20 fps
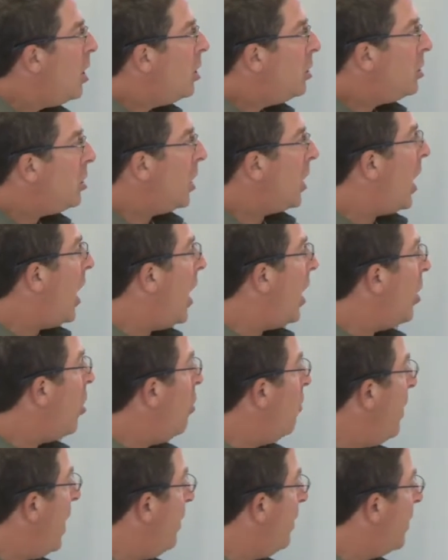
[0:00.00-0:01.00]

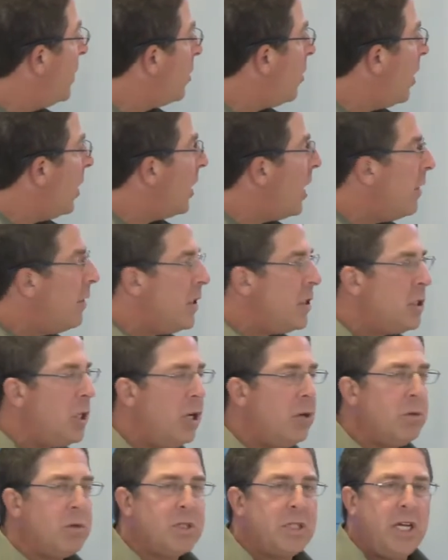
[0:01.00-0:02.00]
Chicago may be striking this
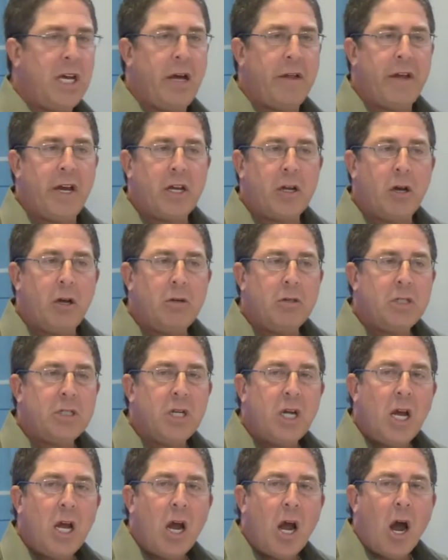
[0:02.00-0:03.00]
year, we'll see how that goes,
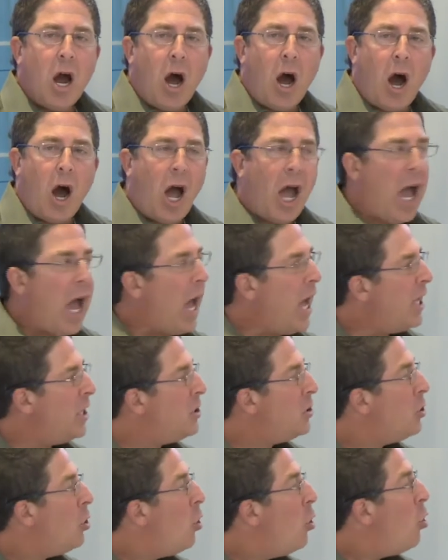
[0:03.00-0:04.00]

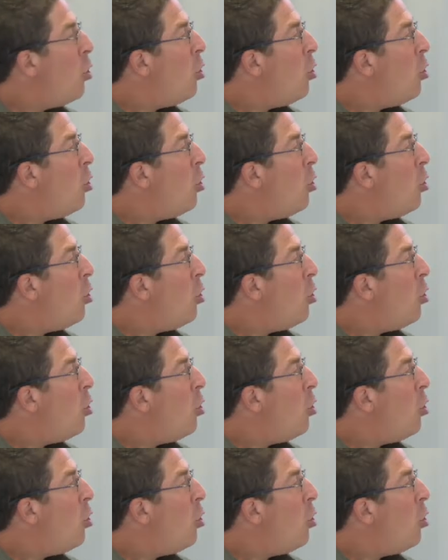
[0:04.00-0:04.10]
has